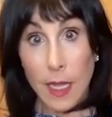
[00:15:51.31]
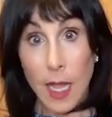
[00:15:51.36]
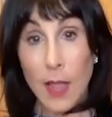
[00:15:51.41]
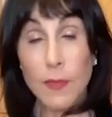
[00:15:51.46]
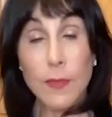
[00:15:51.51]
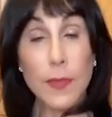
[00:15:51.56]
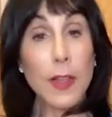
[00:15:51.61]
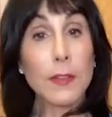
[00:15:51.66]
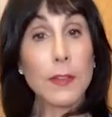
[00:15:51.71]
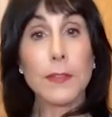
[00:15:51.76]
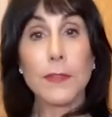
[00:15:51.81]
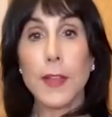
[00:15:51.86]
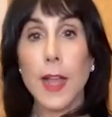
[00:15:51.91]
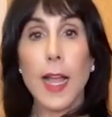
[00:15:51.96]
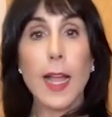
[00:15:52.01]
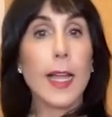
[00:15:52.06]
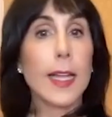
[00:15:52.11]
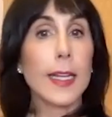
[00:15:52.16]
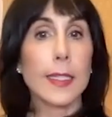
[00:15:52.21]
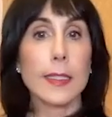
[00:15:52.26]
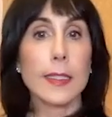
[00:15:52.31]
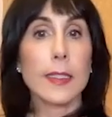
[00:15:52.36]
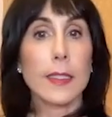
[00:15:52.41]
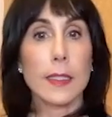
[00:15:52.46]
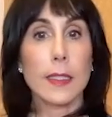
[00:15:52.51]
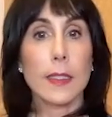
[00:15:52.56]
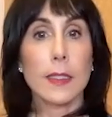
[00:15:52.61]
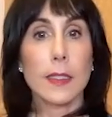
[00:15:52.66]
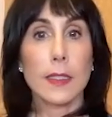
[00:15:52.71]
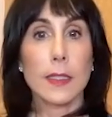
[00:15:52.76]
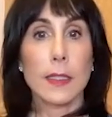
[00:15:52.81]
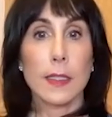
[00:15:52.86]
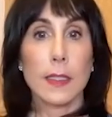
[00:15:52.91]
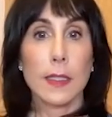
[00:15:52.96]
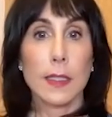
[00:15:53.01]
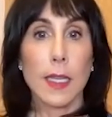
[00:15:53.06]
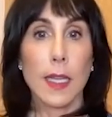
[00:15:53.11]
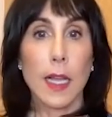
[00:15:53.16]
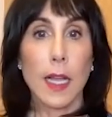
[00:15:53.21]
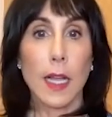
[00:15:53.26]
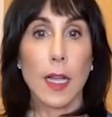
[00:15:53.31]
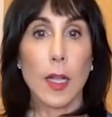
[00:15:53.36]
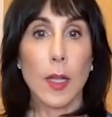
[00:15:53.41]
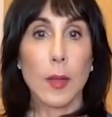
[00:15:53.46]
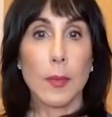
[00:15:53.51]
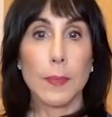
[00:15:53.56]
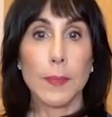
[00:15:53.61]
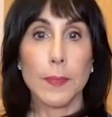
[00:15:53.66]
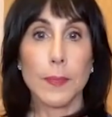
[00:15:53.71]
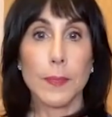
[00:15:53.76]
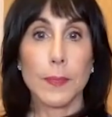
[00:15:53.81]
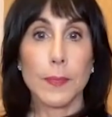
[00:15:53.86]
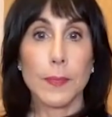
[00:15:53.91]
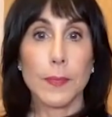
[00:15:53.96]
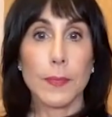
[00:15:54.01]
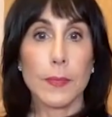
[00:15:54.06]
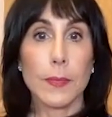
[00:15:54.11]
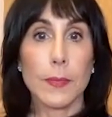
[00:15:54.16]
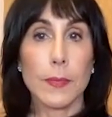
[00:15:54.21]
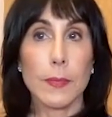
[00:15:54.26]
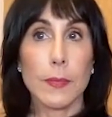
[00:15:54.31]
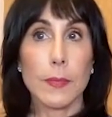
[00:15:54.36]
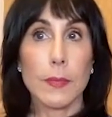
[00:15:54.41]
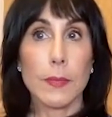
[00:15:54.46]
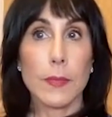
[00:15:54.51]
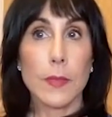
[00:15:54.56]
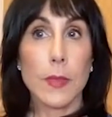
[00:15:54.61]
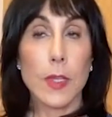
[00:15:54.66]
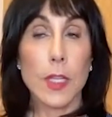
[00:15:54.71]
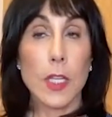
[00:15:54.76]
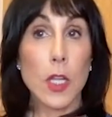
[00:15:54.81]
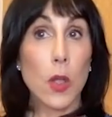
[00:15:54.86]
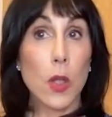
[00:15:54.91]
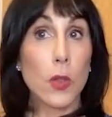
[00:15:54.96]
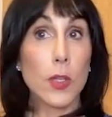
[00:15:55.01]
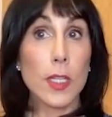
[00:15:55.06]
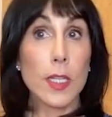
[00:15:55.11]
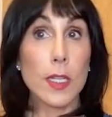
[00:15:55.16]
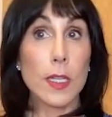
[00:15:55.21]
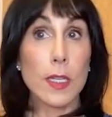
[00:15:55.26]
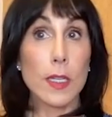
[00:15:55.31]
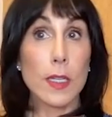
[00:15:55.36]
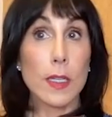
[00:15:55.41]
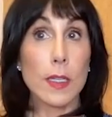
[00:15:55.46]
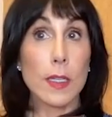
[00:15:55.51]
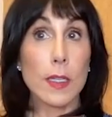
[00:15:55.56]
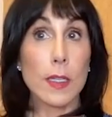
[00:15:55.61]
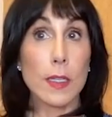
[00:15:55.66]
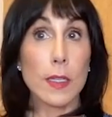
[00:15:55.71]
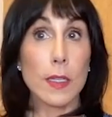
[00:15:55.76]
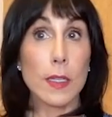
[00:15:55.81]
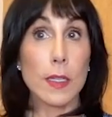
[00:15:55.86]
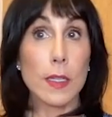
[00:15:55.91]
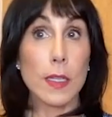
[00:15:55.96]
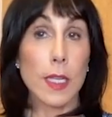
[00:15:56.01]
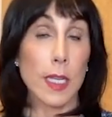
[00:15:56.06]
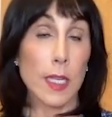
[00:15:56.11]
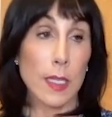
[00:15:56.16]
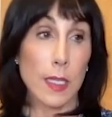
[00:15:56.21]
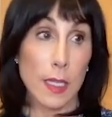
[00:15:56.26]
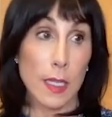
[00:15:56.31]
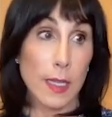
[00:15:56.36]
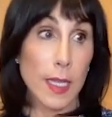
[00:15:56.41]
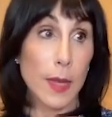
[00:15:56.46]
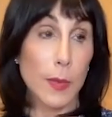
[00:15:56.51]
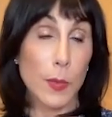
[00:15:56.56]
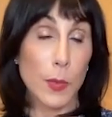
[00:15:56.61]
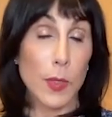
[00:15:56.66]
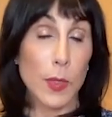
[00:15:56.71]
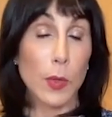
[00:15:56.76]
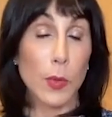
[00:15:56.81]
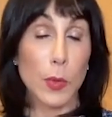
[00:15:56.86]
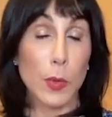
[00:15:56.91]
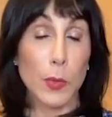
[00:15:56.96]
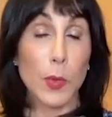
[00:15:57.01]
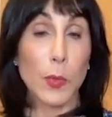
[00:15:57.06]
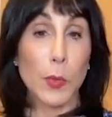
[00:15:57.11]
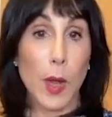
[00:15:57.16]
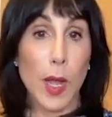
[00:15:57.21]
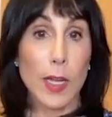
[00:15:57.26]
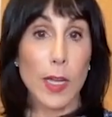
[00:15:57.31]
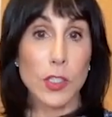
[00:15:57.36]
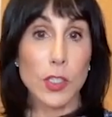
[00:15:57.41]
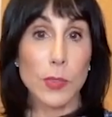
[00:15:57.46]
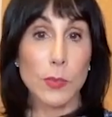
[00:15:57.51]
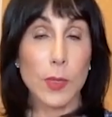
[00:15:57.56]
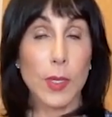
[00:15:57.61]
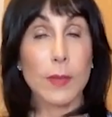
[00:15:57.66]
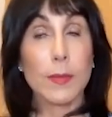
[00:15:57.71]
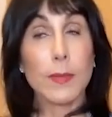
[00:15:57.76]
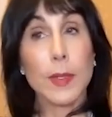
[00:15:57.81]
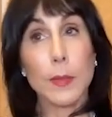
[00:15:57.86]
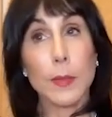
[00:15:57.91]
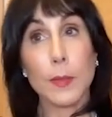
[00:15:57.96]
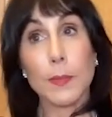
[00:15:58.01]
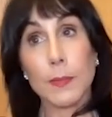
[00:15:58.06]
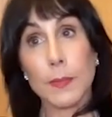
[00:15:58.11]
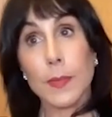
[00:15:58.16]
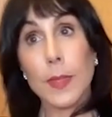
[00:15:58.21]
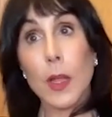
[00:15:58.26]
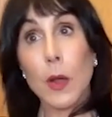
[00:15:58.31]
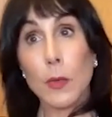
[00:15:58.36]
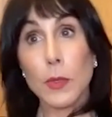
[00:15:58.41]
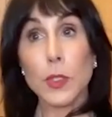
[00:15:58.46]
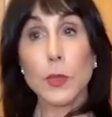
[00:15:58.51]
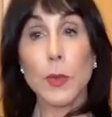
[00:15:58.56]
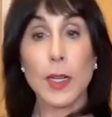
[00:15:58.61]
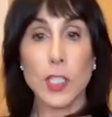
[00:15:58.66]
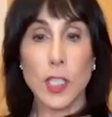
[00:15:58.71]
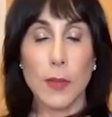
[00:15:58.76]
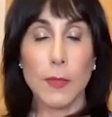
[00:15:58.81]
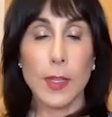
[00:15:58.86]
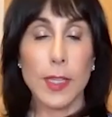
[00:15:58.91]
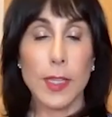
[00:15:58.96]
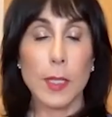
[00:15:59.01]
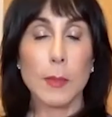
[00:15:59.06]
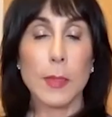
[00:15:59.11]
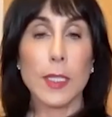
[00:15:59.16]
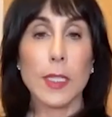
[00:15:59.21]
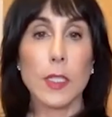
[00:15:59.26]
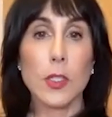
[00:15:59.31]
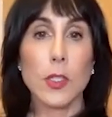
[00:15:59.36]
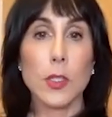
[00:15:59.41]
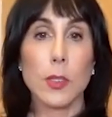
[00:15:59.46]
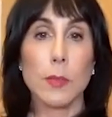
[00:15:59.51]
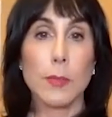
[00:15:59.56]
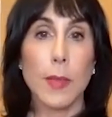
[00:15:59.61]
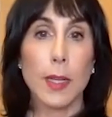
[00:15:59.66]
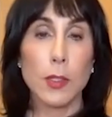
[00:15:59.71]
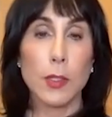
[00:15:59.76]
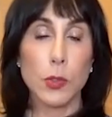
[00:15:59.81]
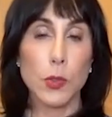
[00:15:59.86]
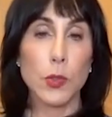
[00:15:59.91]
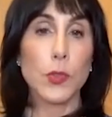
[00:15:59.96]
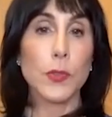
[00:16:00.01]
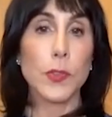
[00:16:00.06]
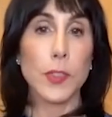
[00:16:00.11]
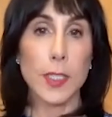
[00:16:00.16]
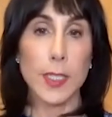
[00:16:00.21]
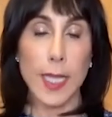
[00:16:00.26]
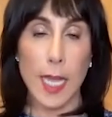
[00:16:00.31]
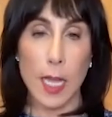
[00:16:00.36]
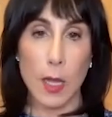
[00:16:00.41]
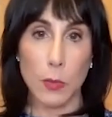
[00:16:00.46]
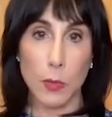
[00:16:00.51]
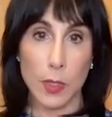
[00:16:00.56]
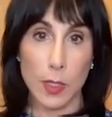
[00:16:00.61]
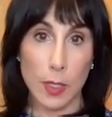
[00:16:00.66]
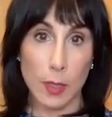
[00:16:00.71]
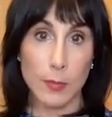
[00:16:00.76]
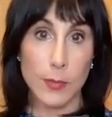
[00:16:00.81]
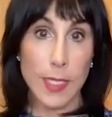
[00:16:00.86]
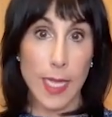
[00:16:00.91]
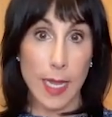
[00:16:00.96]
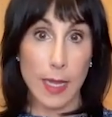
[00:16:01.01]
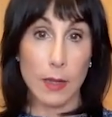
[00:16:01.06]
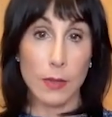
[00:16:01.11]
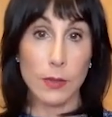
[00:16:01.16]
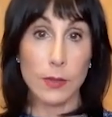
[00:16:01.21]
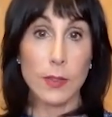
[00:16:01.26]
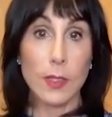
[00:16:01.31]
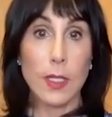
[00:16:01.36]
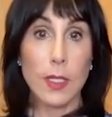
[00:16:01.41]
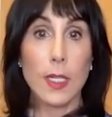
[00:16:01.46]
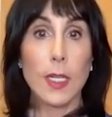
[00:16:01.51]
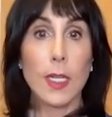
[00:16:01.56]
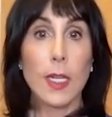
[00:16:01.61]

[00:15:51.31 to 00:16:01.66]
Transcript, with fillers: I felt fine. Um, the only thing that they really were watched, well, they, they always watch everything, but then my neutrophil count would come down